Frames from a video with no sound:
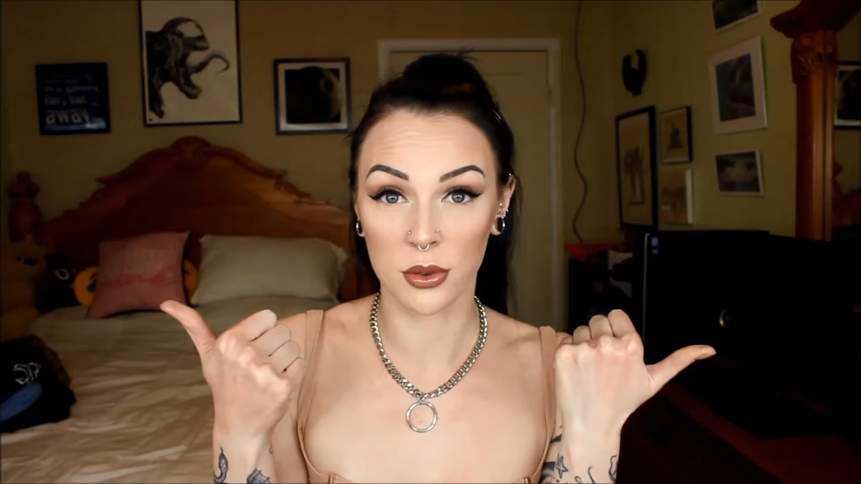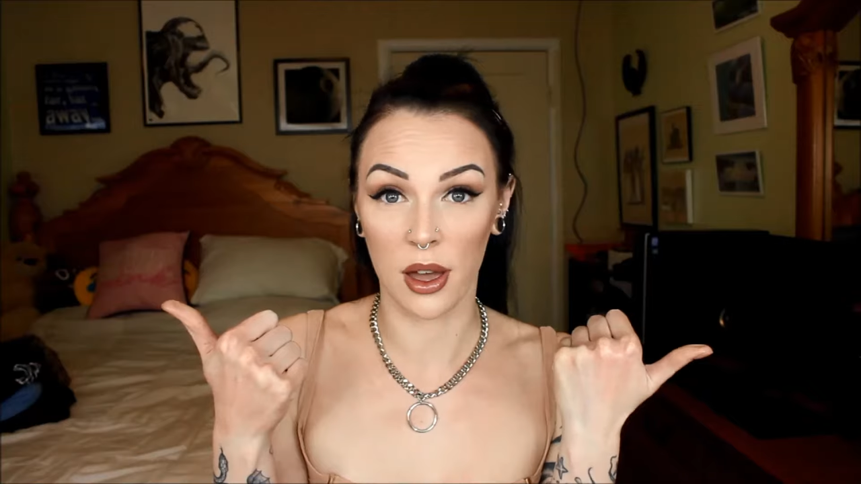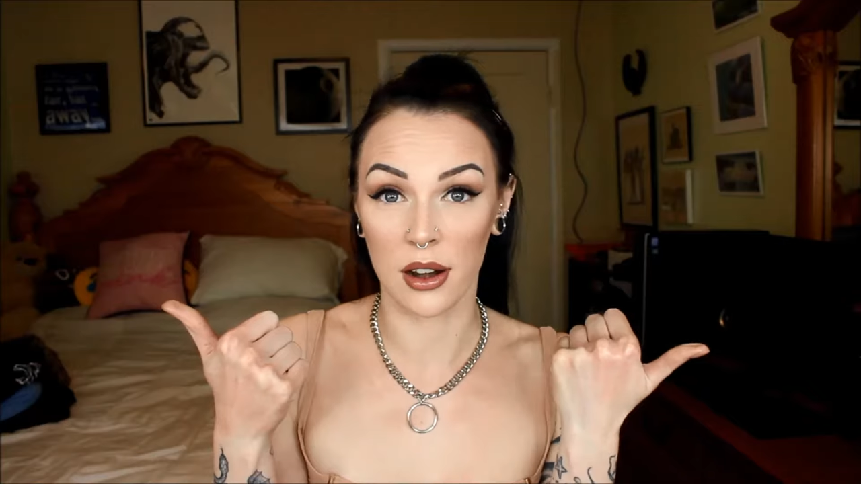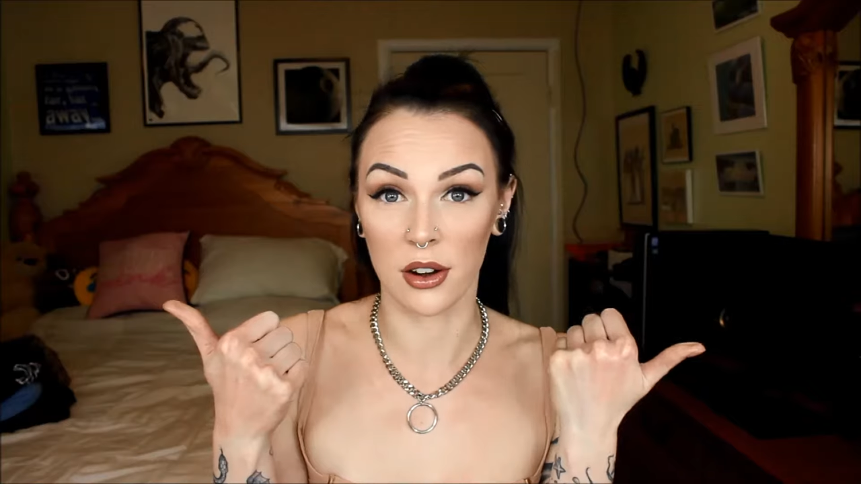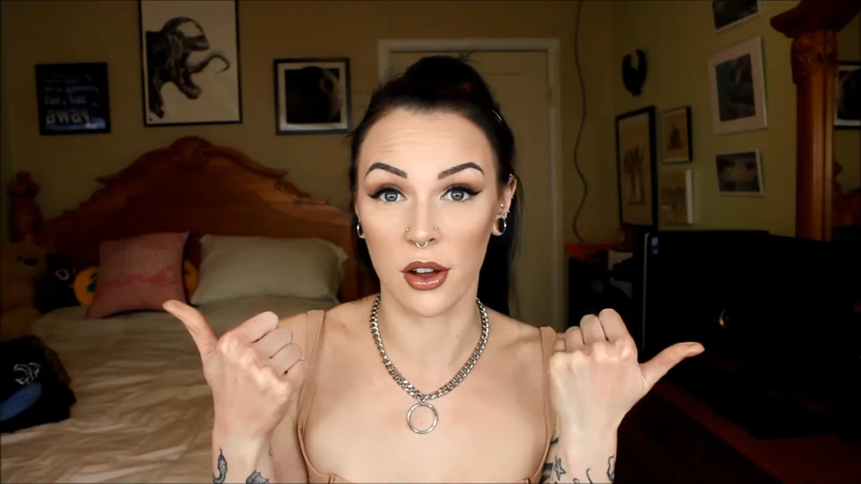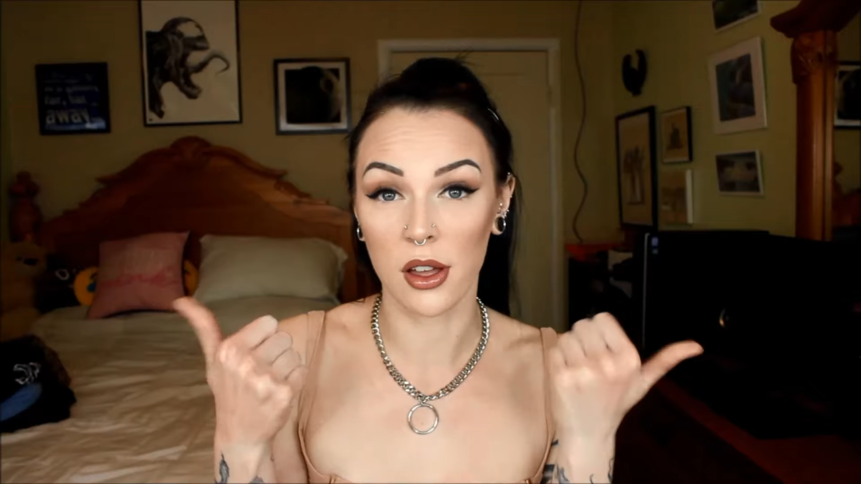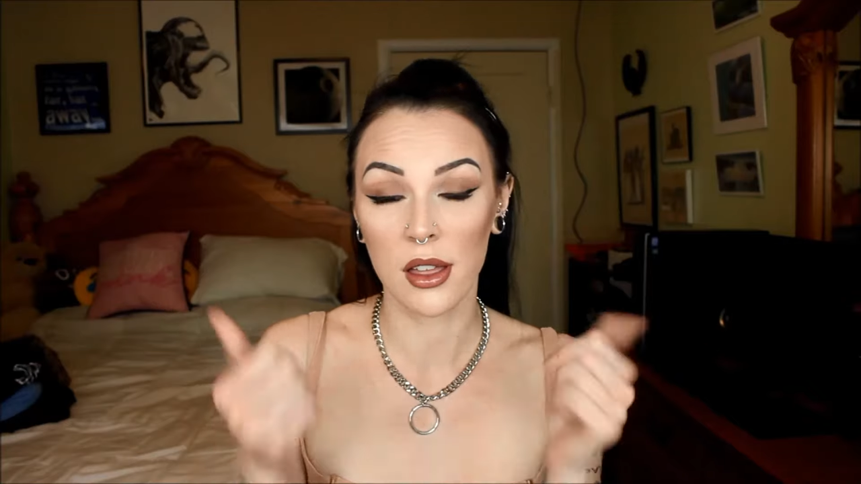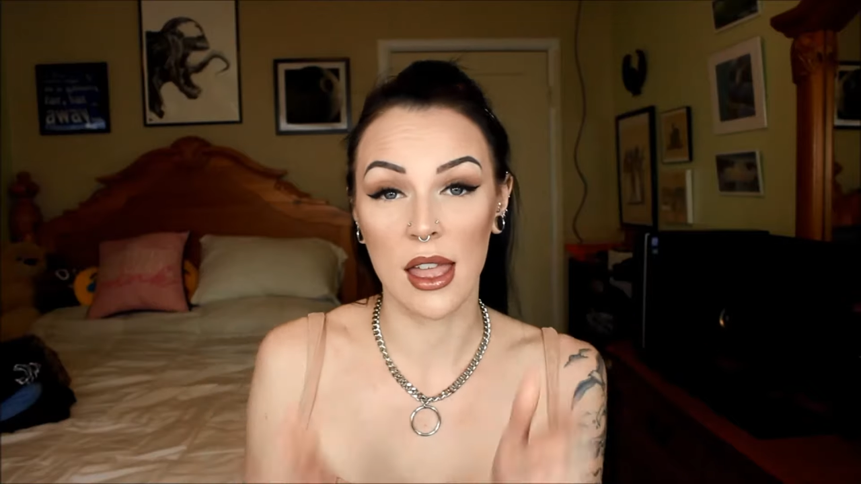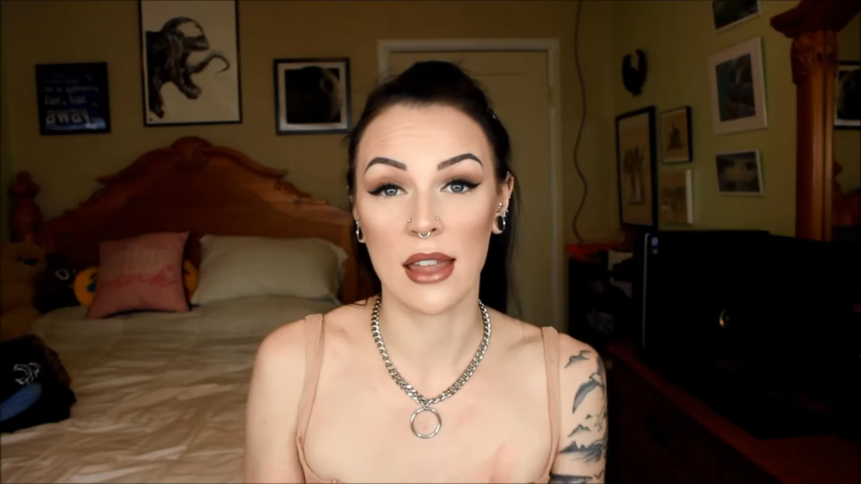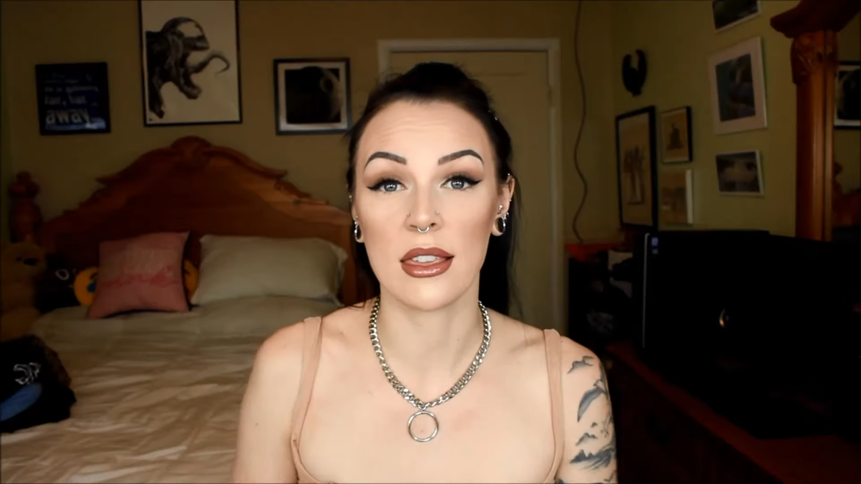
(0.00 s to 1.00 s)
you out at
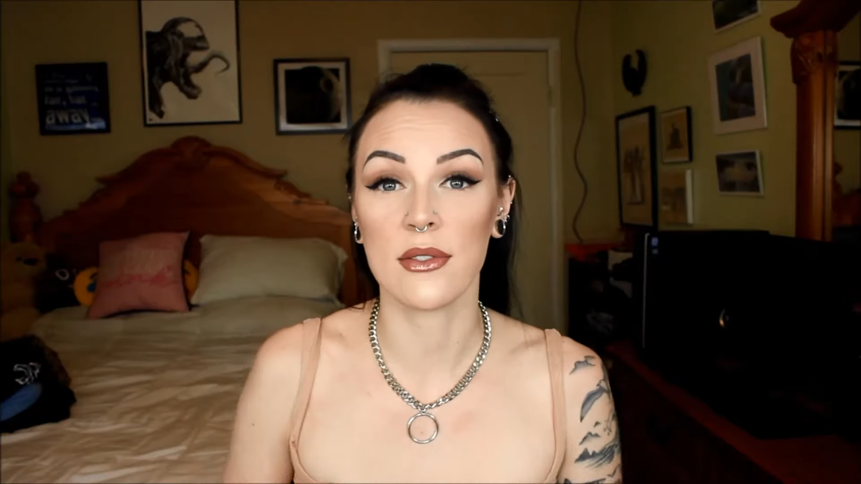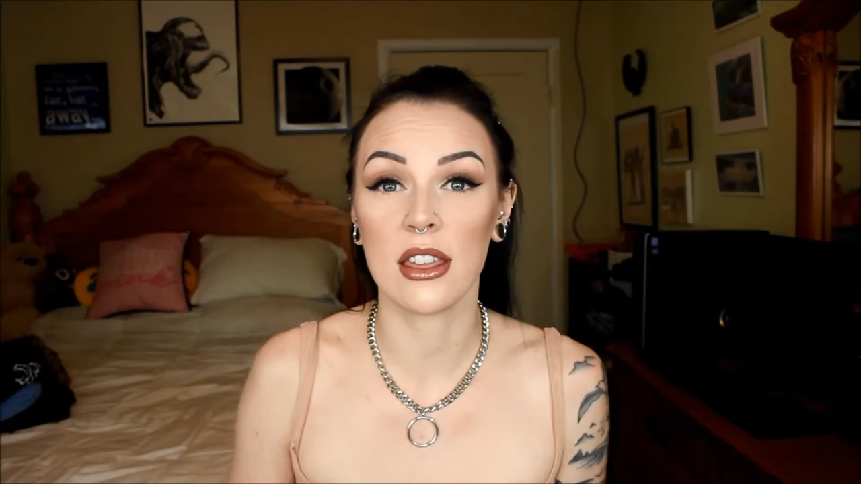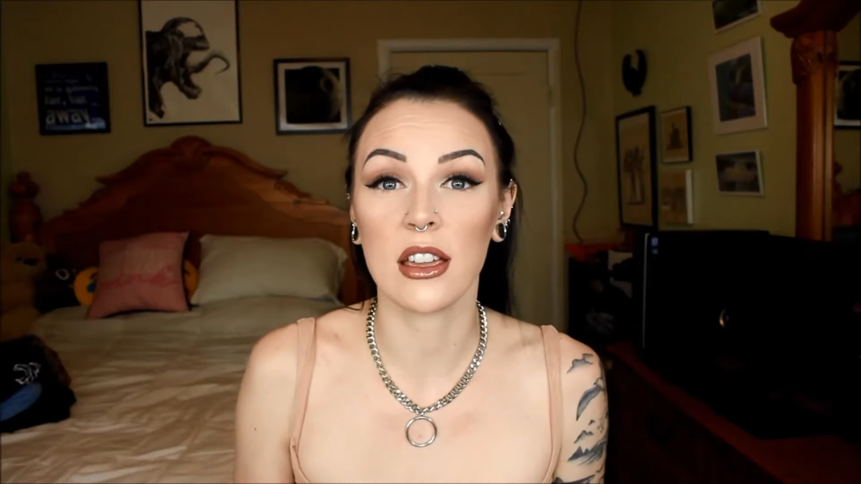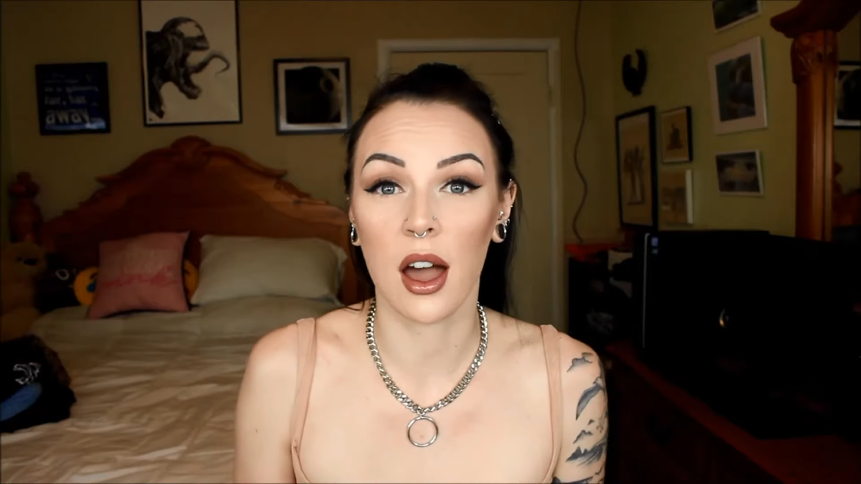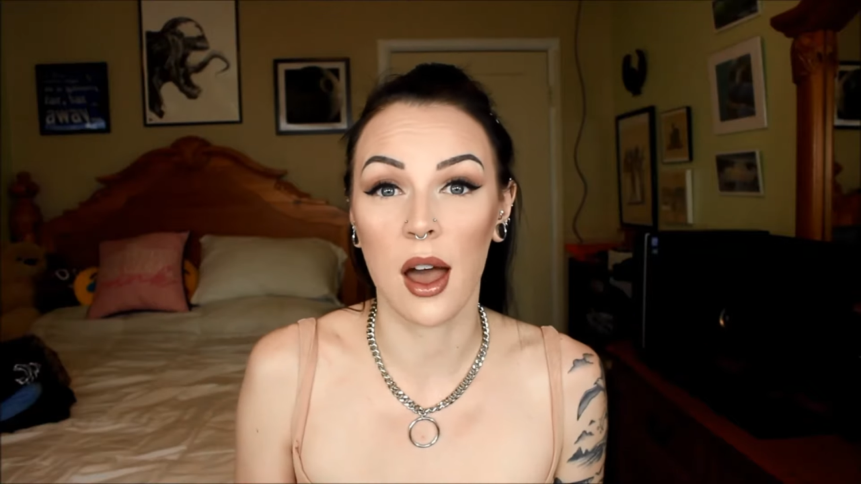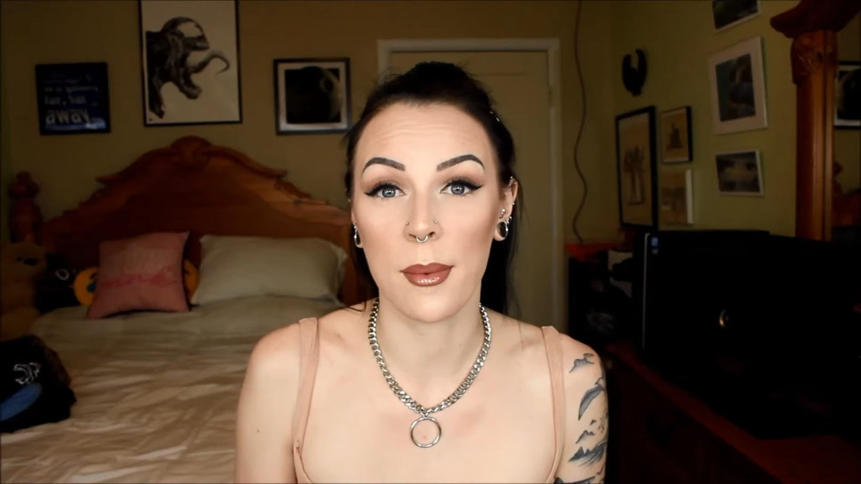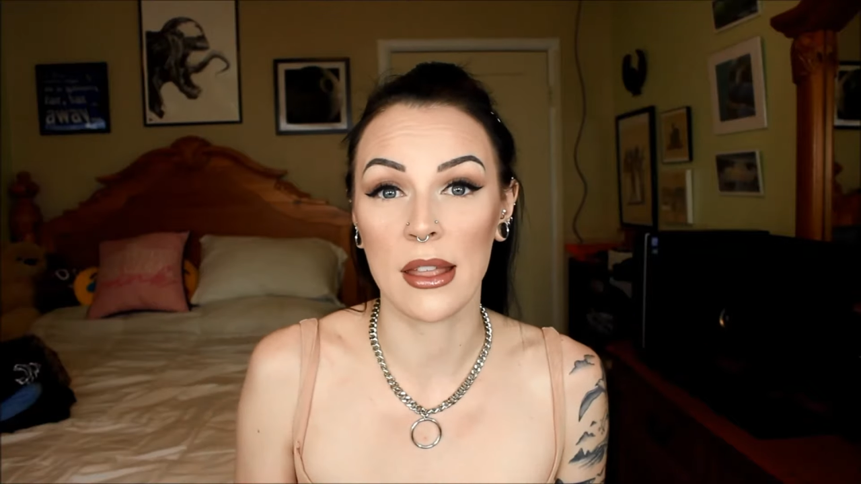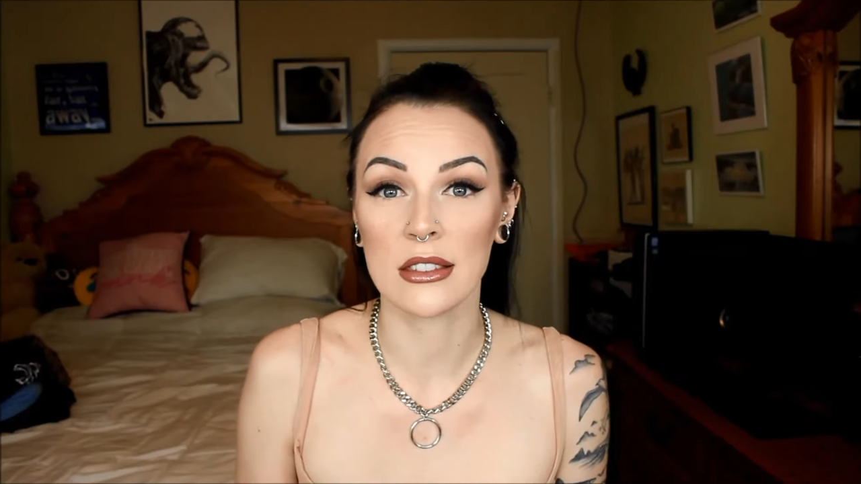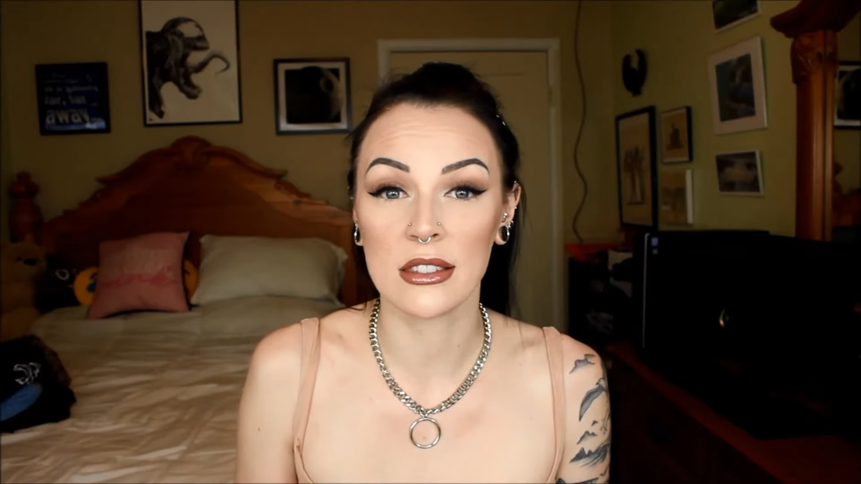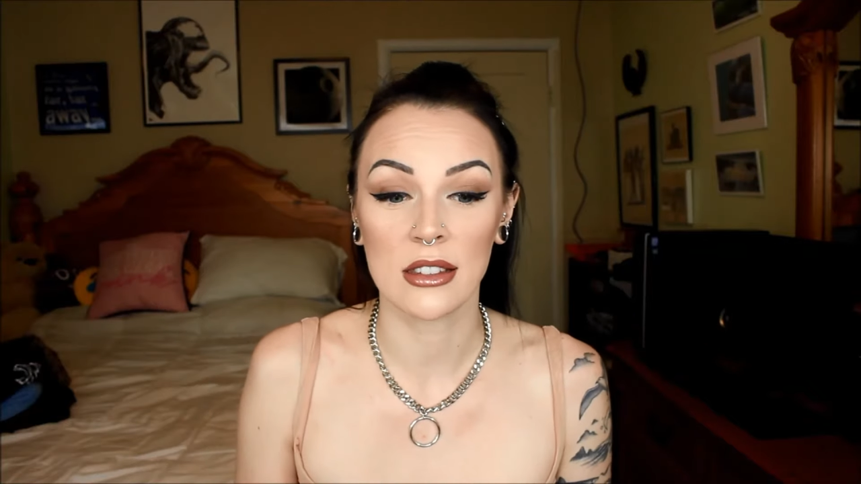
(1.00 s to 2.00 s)
all and leave any
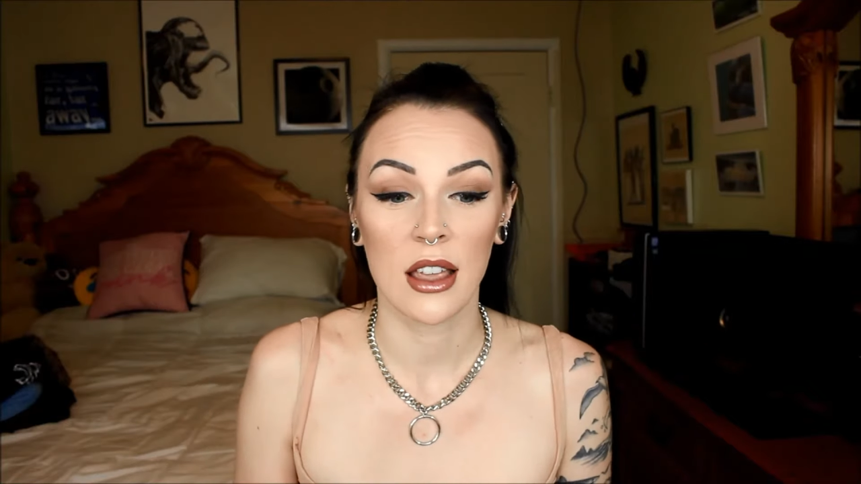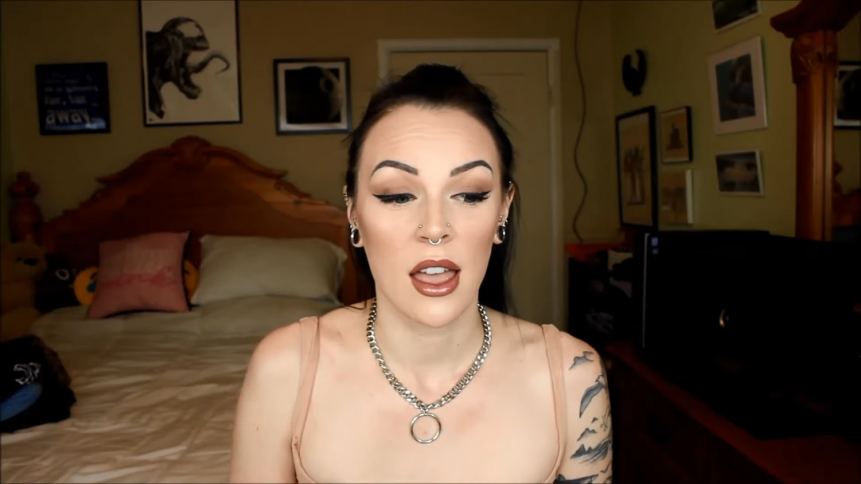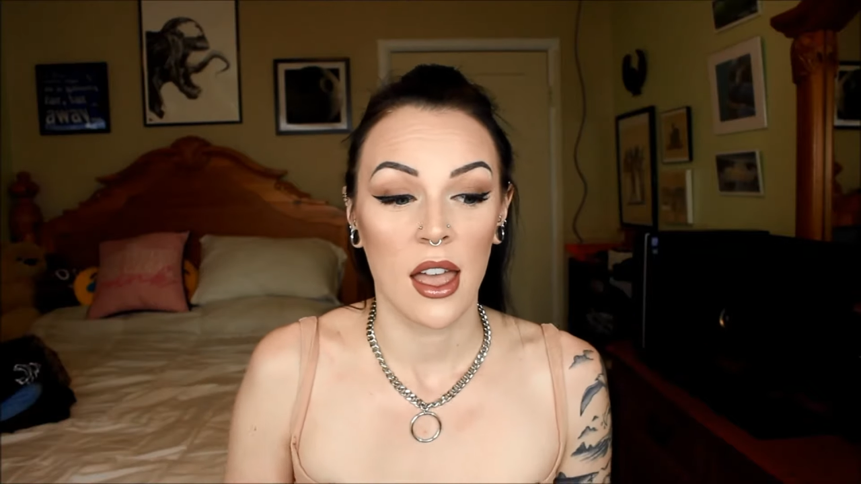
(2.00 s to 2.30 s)
comments